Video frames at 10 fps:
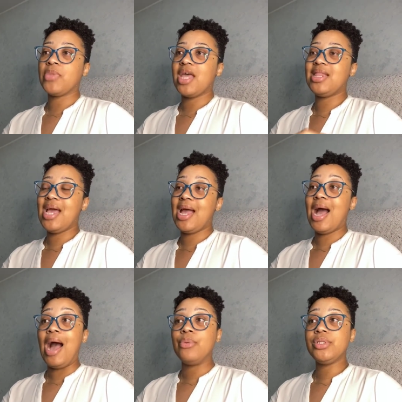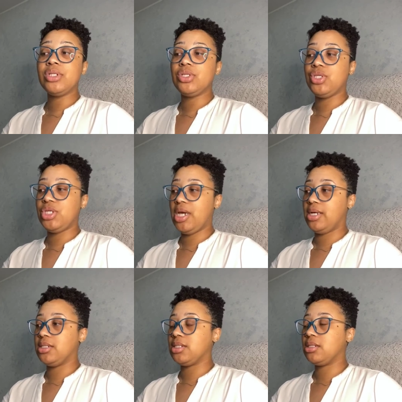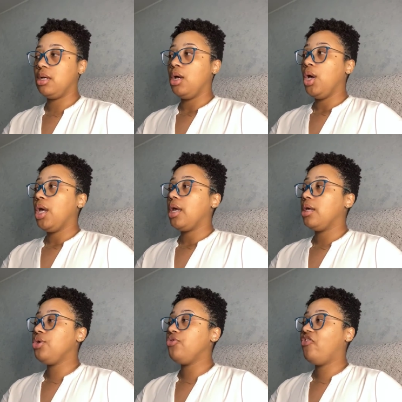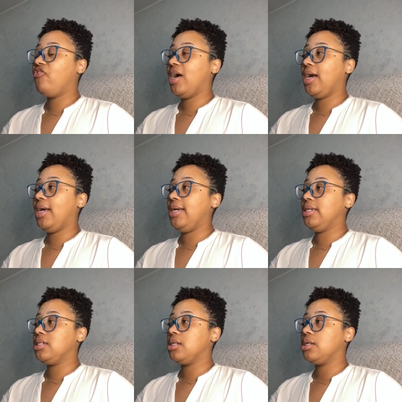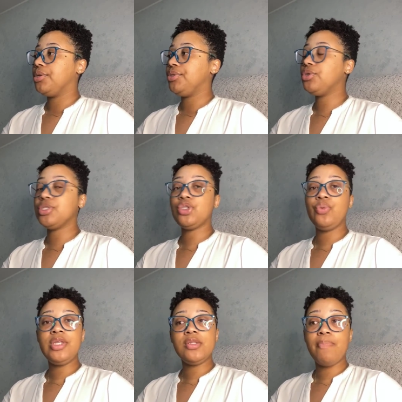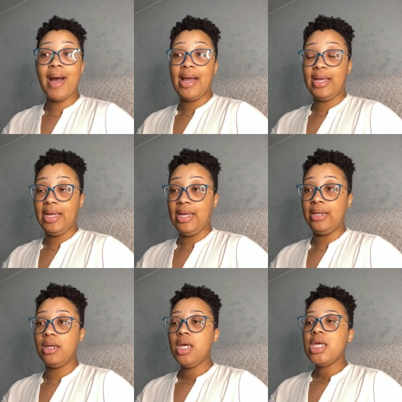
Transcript: that I would suggest you find your sweet spot in